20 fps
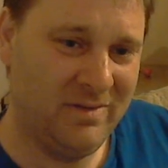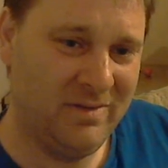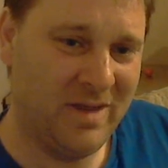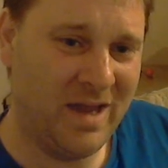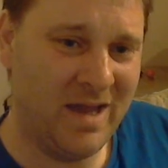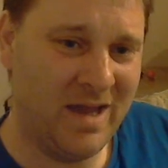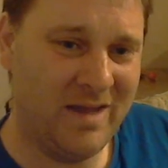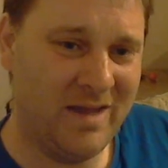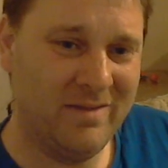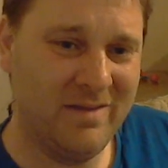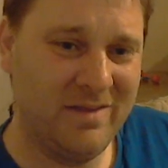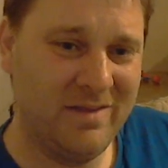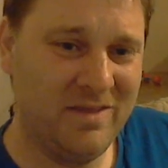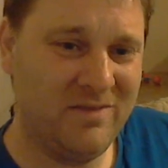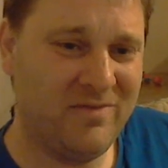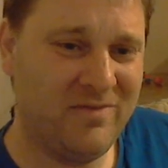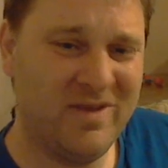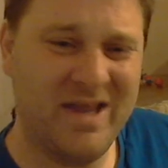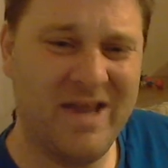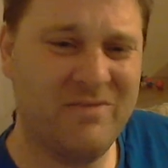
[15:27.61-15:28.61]
that
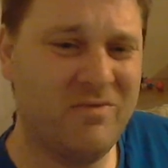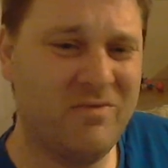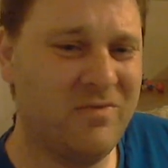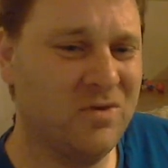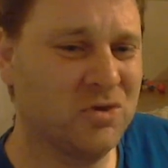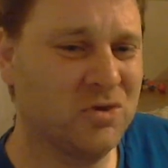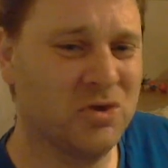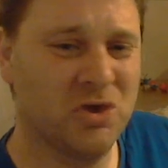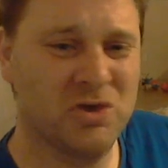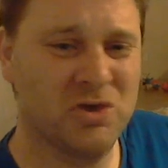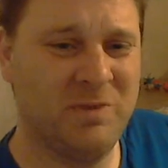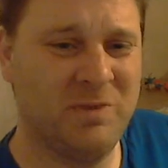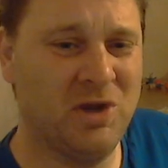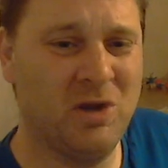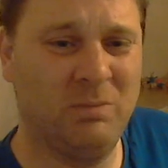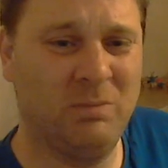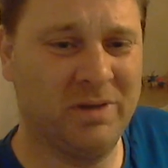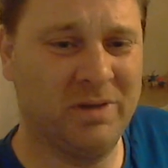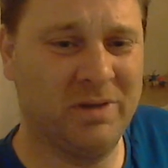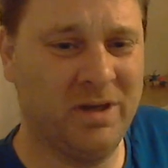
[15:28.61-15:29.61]
they think everything's got to be
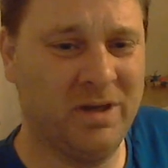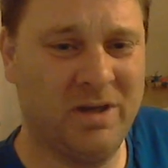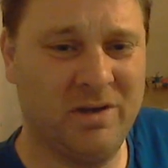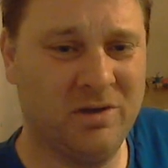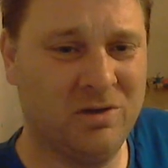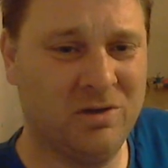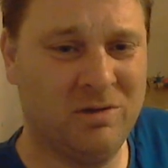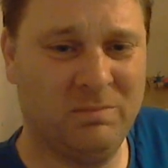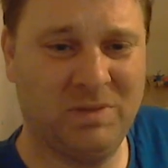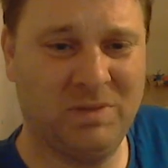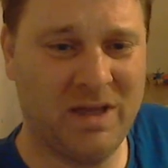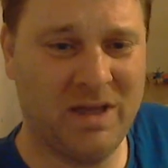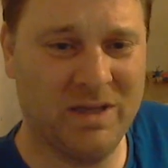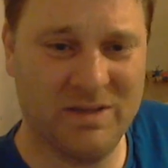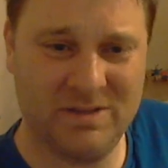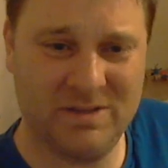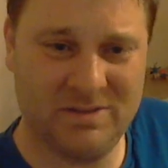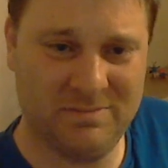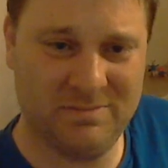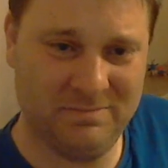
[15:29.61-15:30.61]
complicated and
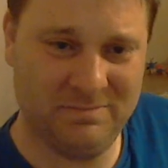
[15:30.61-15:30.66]
complex.